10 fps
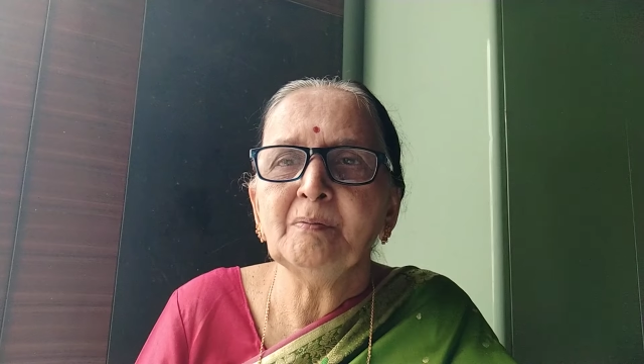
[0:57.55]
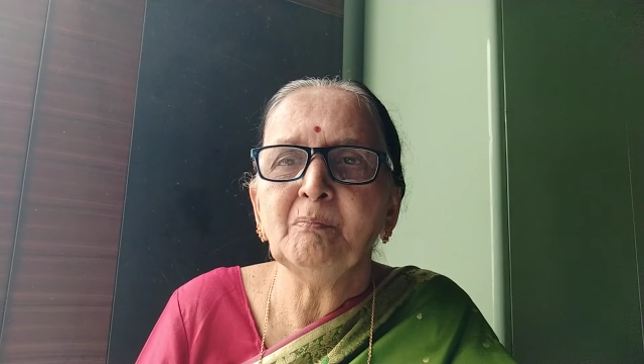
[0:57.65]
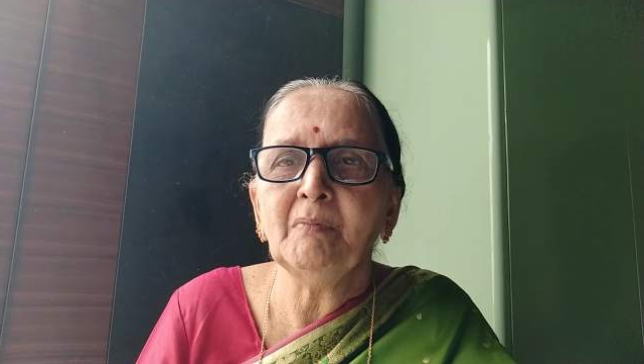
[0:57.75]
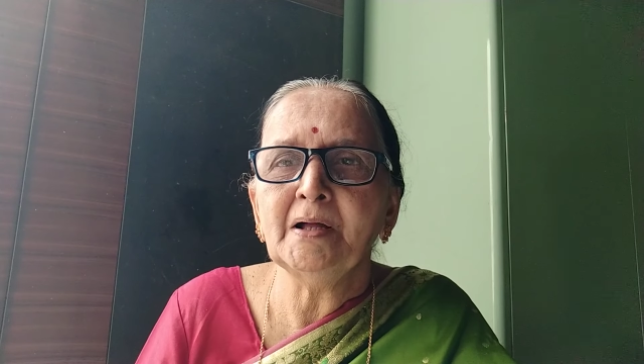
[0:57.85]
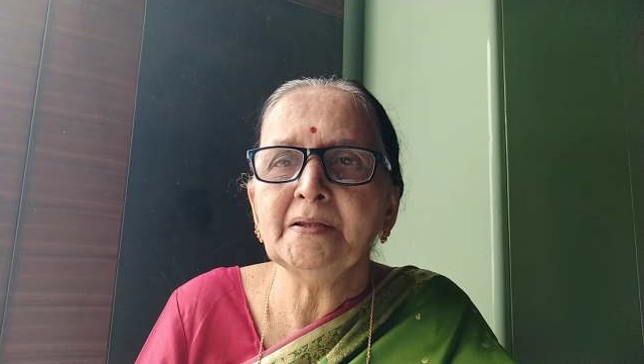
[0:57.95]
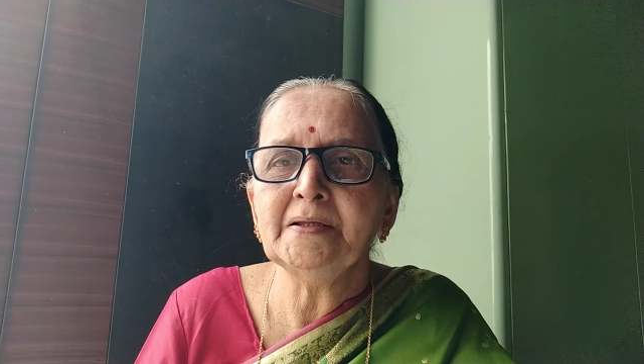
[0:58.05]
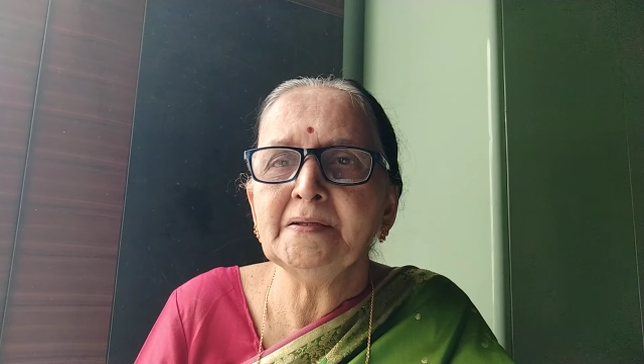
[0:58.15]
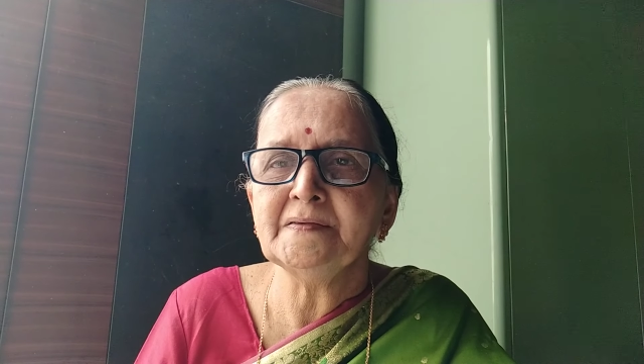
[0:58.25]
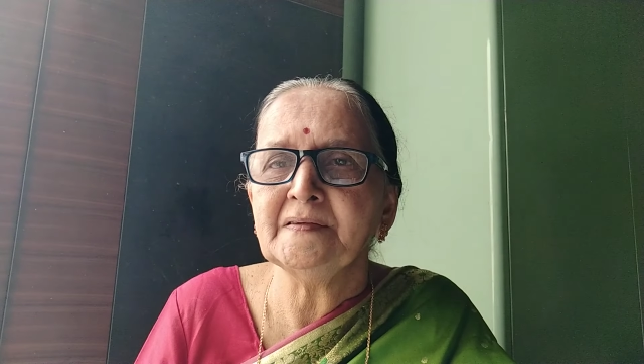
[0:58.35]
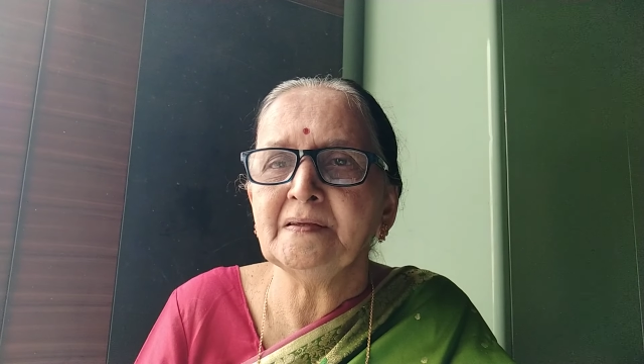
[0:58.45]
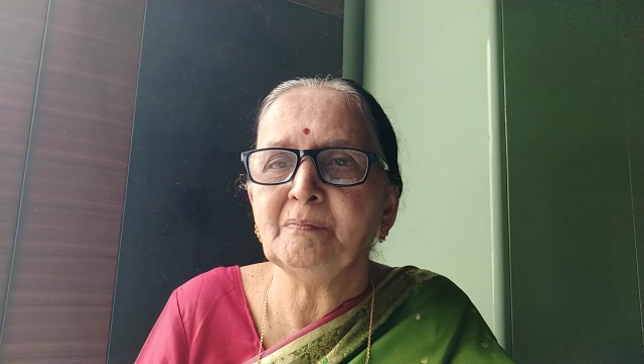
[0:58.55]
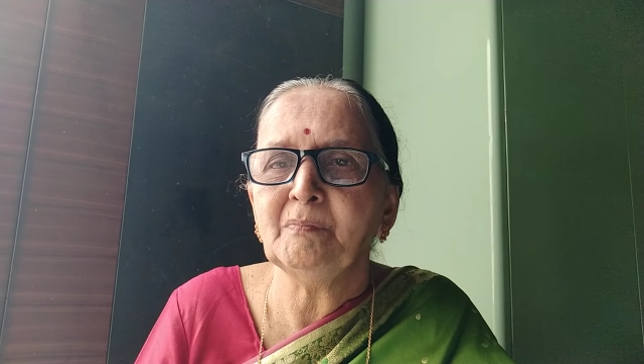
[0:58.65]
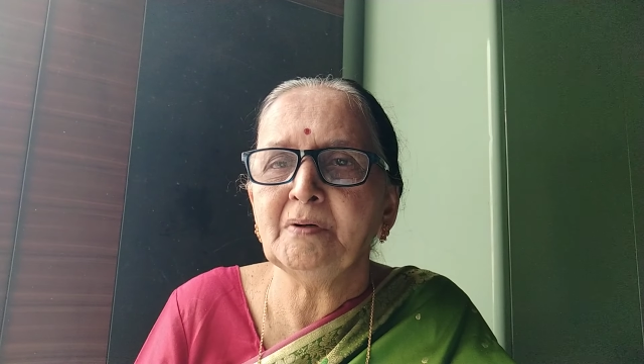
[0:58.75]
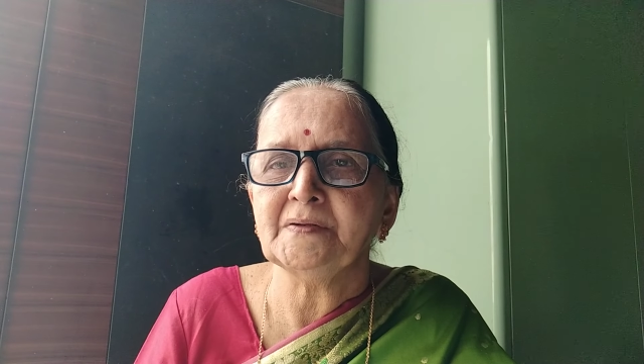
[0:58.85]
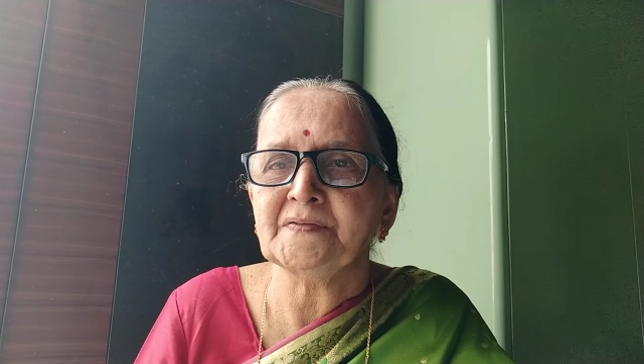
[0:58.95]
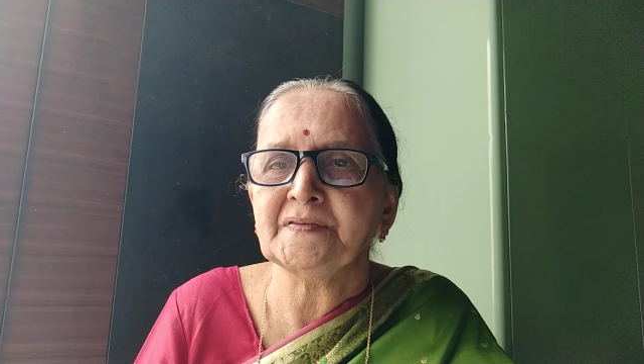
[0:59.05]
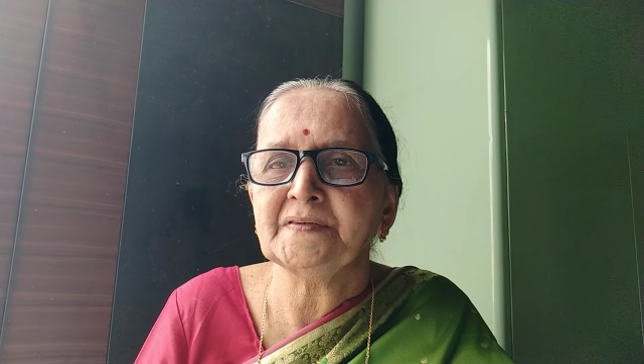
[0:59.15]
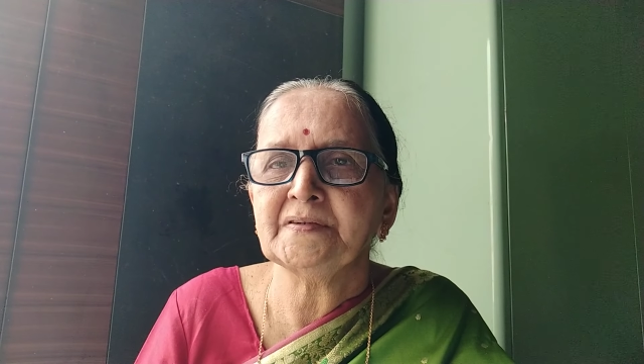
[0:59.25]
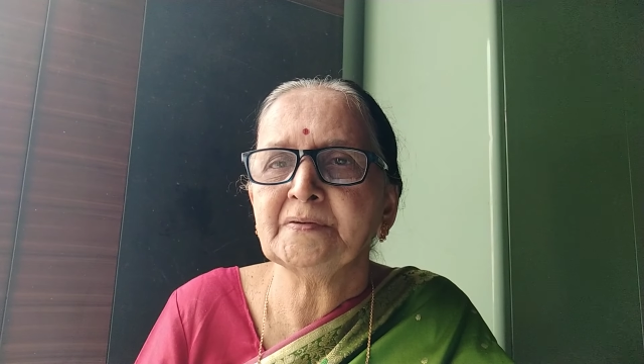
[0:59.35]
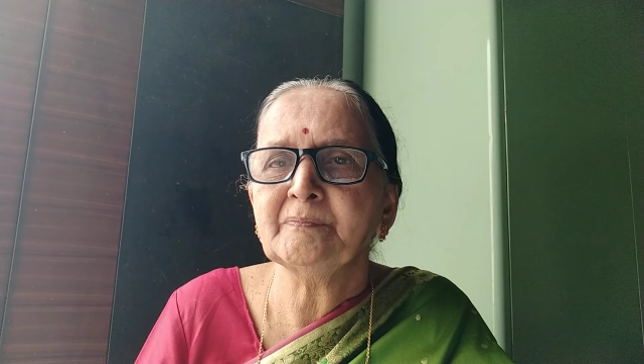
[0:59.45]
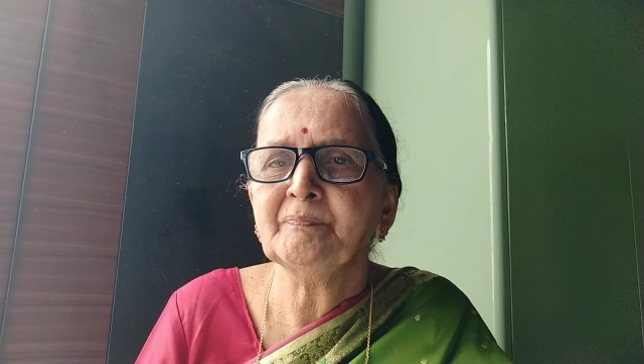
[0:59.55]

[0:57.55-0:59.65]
money is a must.